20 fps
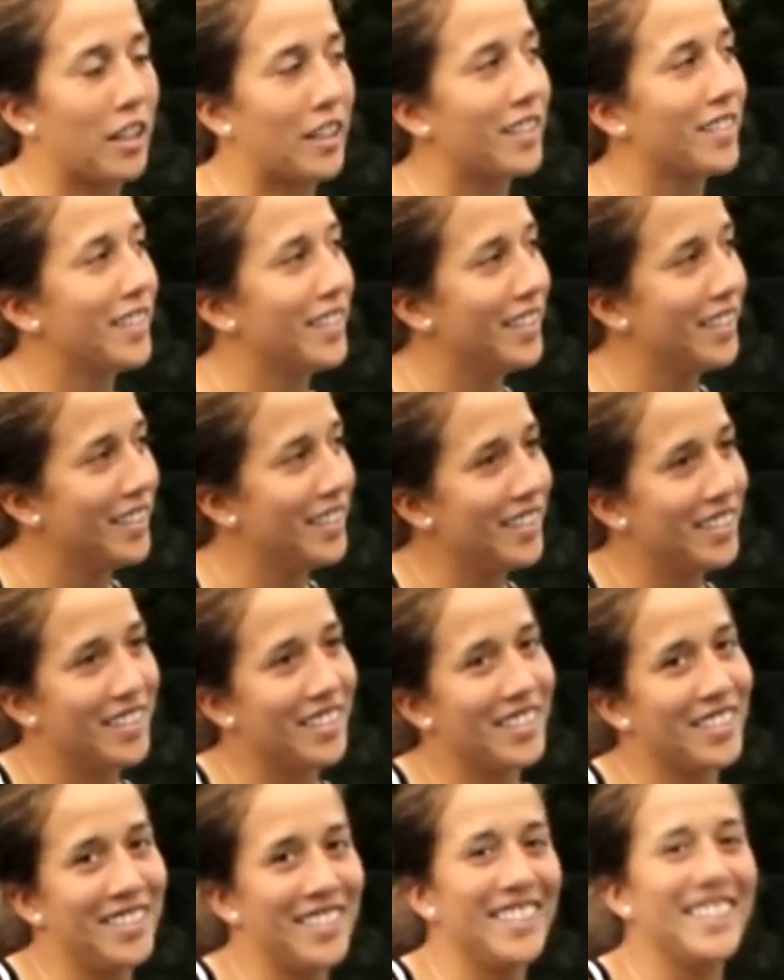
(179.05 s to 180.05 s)

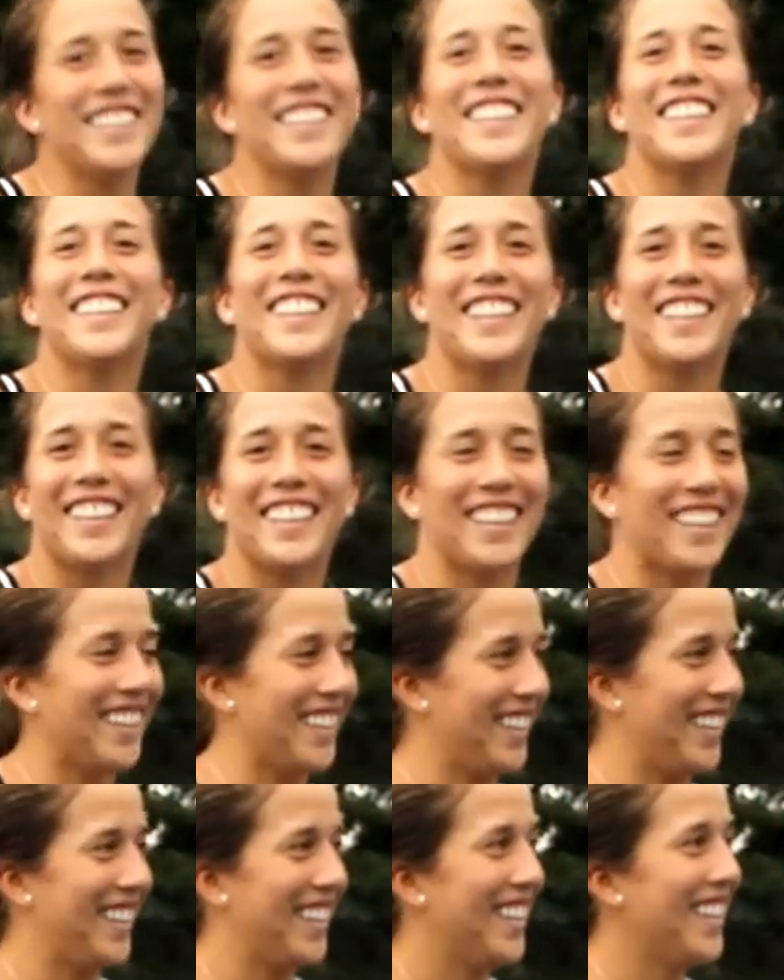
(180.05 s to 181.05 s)

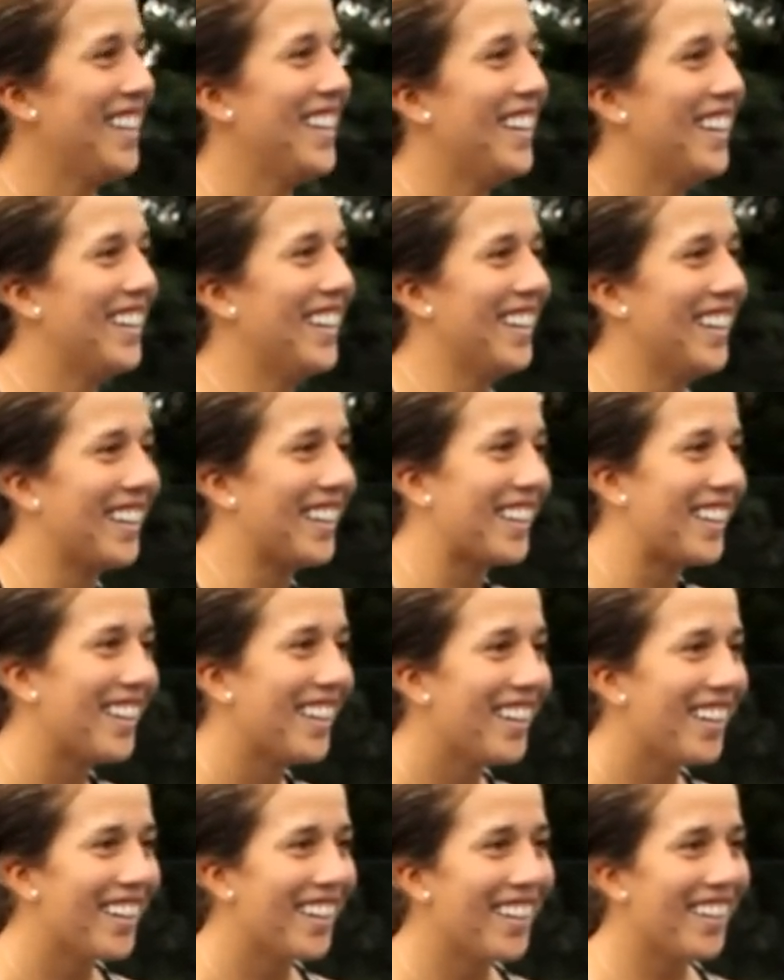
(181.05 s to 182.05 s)

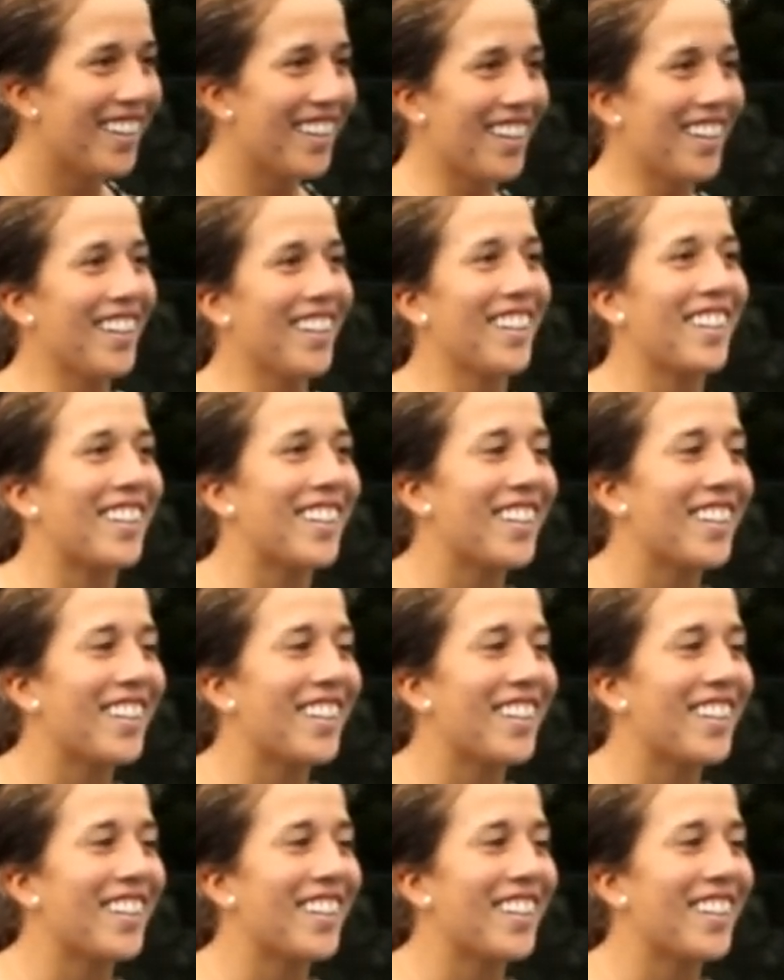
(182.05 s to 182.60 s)
No words are spoken by the person on screen.